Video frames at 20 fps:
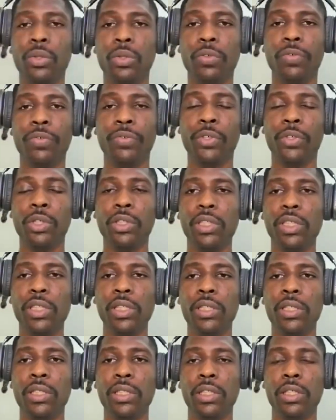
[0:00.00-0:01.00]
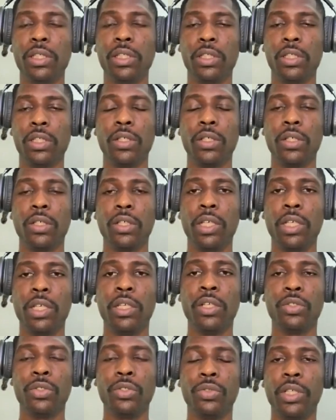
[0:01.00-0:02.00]
funding in
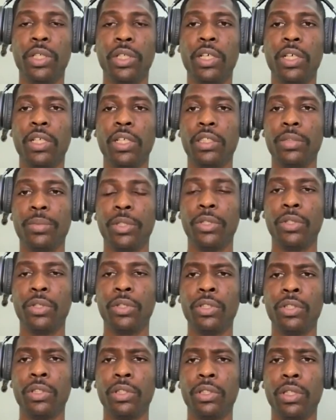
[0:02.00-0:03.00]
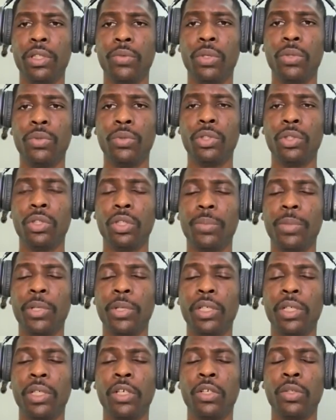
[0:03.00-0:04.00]
those regards, because when we talk about
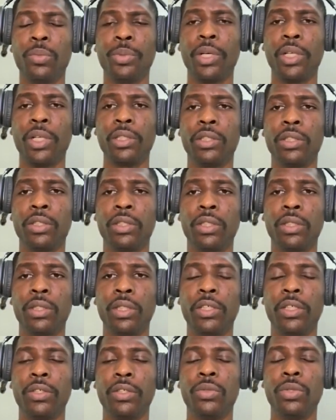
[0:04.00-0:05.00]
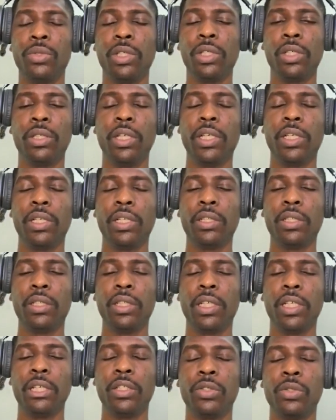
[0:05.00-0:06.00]
the health practitioners, they can
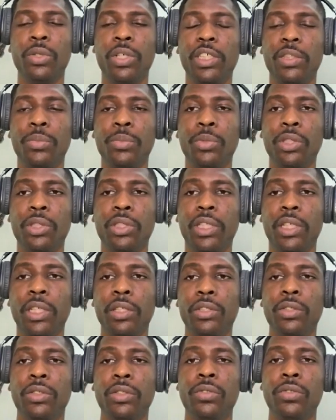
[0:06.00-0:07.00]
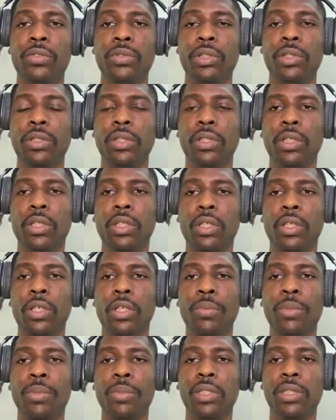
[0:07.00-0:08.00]
do as much as, doing
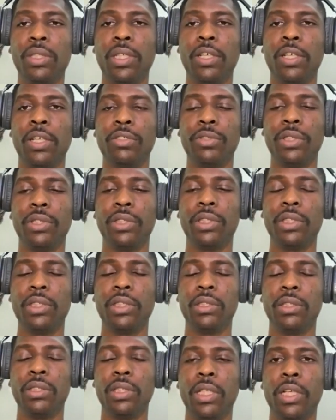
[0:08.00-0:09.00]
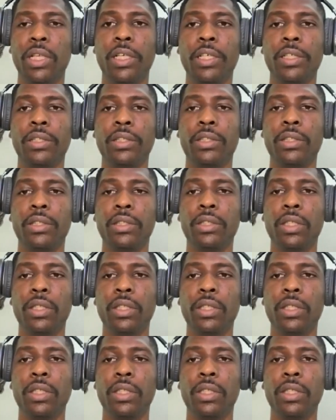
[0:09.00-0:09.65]
community outreaches and,